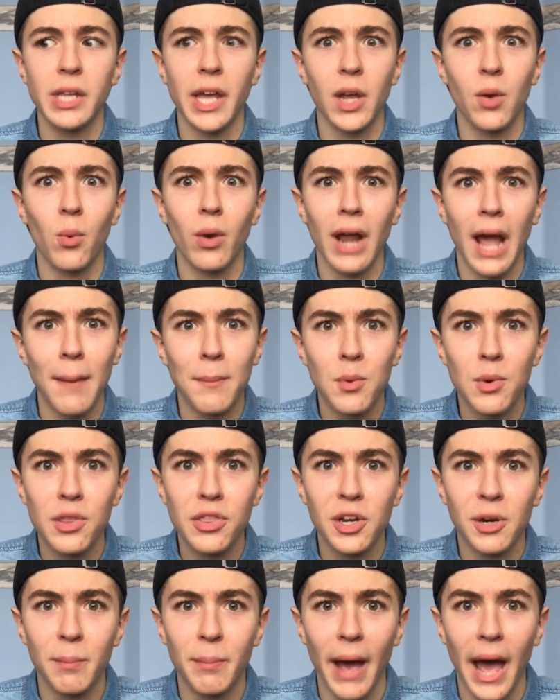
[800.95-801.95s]
like what happened
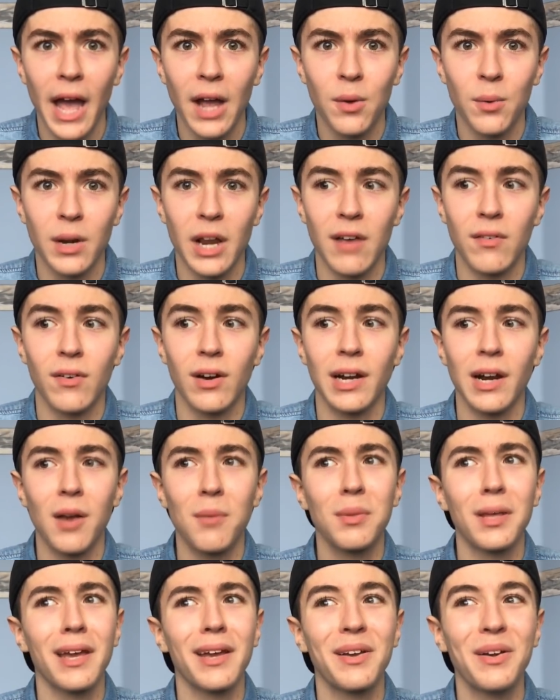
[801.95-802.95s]
with your back, whatever, and
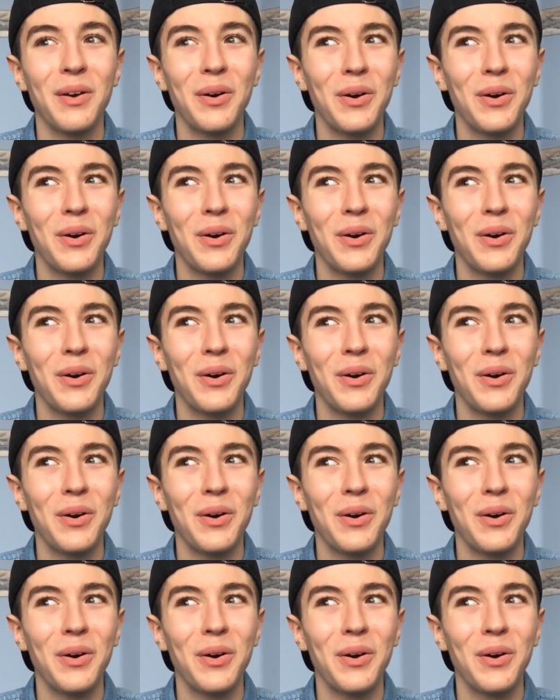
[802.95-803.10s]
I'd be like,